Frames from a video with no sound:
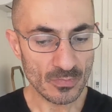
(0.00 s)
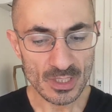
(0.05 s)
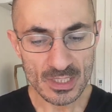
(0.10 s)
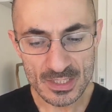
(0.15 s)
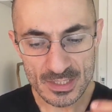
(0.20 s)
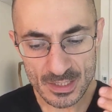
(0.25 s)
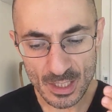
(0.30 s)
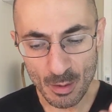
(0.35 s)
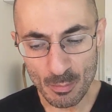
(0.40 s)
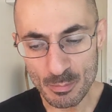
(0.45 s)

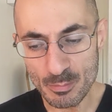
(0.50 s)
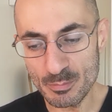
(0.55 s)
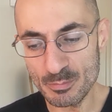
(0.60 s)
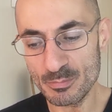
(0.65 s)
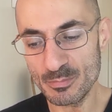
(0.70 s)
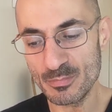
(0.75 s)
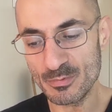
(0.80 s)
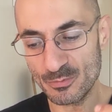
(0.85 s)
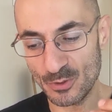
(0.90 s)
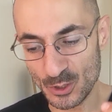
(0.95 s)

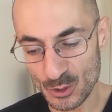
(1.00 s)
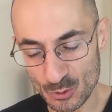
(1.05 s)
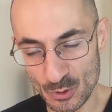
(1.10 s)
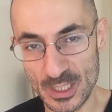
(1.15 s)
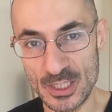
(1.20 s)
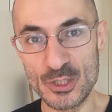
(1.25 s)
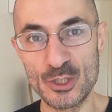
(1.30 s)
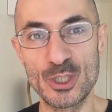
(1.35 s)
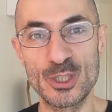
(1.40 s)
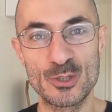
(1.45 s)
some
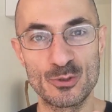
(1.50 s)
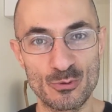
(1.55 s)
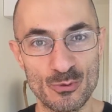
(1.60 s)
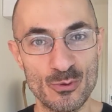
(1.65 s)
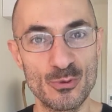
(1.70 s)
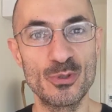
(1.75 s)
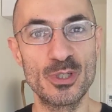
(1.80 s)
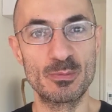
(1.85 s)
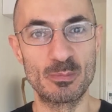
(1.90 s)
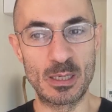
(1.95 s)
frustration
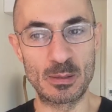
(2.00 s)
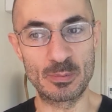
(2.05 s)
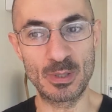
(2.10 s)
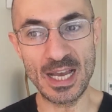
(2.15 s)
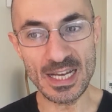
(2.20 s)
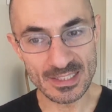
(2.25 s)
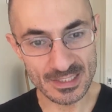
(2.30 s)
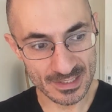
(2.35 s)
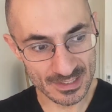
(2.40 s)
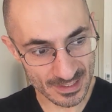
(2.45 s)
grew in my
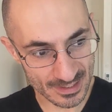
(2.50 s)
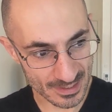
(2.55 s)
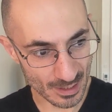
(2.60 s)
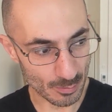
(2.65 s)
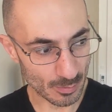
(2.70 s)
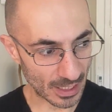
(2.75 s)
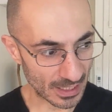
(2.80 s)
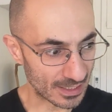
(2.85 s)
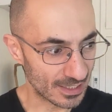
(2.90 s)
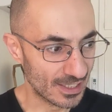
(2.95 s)
practice because I'm
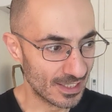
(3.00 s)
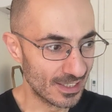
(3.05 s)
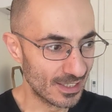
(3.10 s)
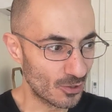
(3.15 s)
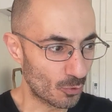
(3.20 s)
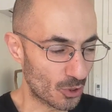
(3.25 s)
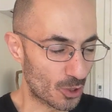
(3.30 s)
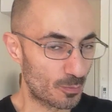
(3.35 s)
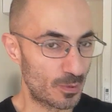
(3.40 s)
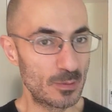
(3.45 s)
like,
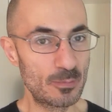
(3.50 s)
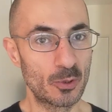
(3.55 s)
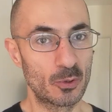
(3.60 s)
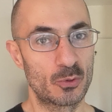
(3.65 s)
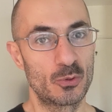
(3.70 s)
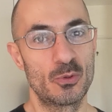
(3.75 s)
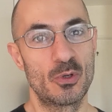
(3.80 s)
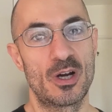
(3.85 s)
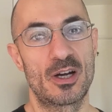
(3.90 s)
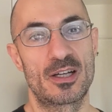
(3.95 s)
well, the people
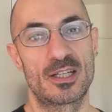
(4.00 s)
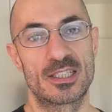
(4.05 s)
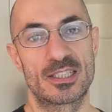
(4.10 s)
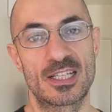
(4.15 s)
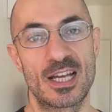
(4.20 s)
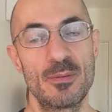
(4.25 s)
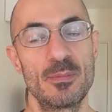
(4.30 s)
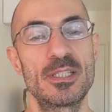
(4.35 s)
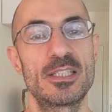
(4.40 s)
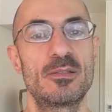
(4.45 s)
who are
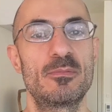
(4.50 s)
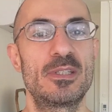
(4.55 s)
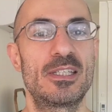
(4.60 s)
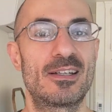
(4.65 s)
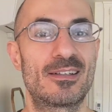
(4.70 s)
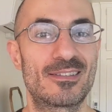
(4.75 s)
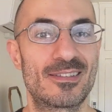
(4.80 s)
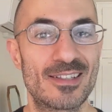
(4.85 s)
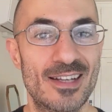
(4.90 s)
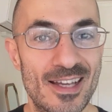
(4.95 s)
coming to me
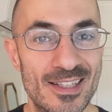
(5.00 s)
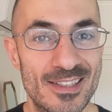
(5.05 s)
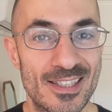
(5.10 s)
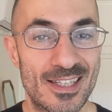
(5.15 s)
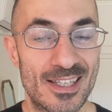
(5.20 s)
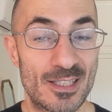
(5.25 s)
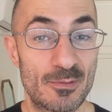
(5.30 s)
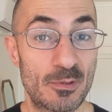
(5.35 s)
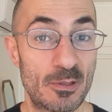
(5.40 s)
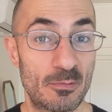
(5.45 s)
are not the
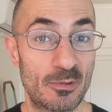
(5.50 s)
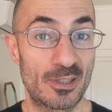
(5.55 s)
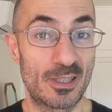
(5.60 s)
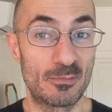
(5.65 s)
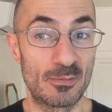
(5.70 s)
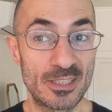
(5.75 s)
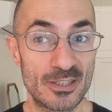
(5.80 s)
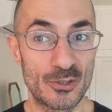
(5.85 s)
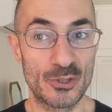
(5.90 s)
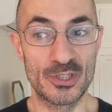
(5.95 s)
kind of people
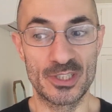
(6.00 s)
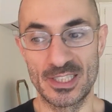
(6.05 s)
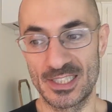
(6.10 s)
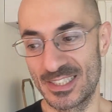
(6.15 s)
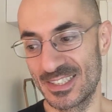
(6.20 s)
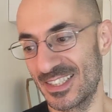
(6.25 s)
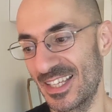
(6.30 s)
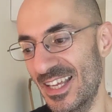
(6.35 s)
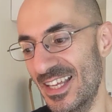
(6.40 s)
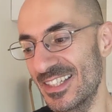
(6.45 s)
I'm interested
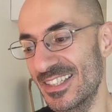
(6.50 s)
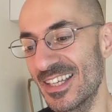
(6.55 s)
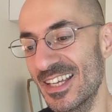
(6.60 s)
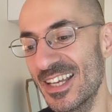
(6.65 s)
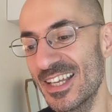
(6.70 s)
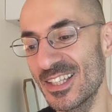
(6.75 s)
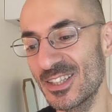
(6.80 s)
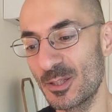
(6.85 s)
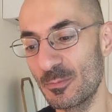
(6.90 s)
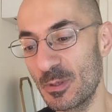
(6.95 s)
in.
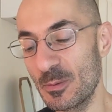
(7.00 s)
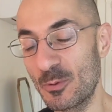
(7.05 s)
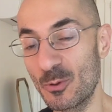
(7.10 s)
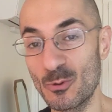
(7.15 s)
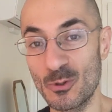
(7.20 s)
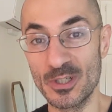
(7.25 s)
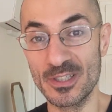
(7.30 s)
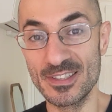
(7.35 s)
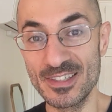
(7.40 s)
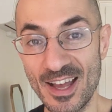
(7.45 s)
The people
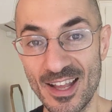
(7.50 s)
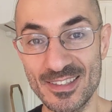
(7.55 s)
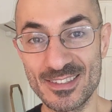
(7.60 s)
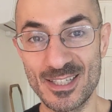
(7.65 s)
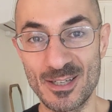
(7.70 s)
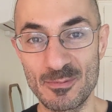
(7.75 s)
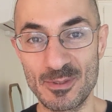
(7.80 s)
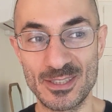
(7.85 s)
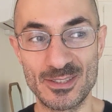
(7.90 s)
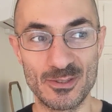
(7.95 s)
who are not
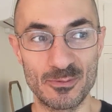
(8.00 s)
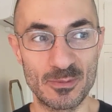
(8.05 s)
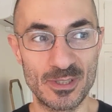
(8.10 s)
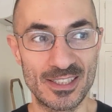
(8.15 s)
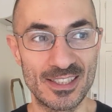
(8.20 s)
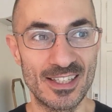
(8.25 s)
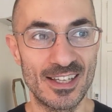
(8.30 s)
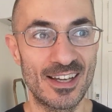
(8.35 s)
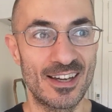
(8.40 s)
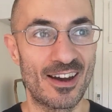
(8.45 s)
coming to
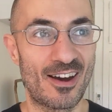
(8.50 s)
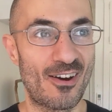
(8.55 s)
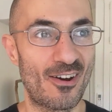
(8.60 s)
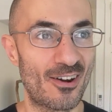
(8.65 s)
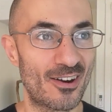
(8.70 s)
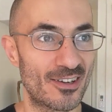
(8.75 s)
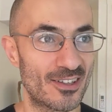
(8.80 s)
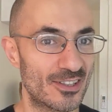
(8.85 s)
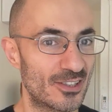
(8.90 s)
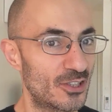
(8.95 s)
me
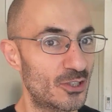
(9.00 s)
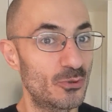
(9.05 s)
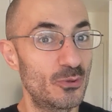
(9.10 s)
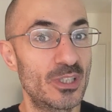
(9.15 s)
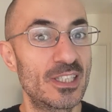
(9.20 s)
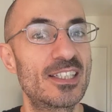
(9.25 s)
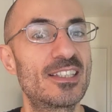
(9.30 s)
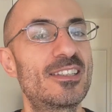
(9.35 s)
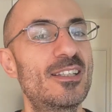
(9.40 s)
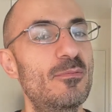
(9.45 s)
are
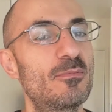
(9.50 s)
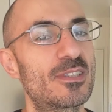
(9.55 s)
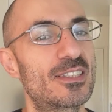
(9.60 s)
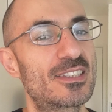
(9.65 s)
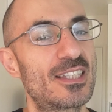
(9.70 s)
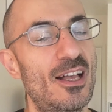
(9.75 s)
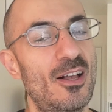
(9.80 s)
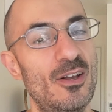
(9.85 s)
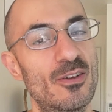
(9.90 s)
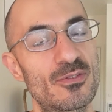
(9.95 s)
doing it
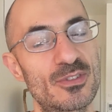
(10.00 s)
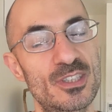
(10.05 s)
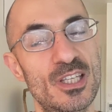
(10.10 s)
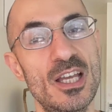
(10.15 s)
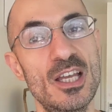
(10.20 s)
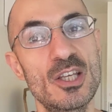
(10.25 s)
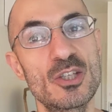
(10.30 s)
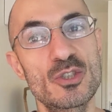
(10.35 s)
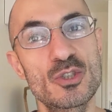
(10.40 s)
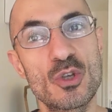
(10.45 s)
themselves.
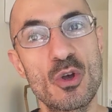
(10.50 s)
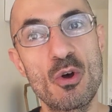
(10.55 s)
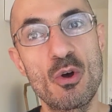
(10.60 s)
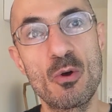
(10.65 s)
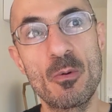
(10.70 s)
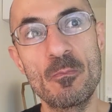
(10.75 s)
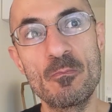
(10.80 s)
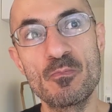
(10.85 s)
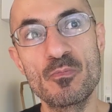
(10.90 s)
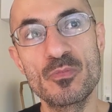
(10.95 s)

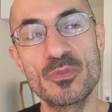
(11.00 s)
So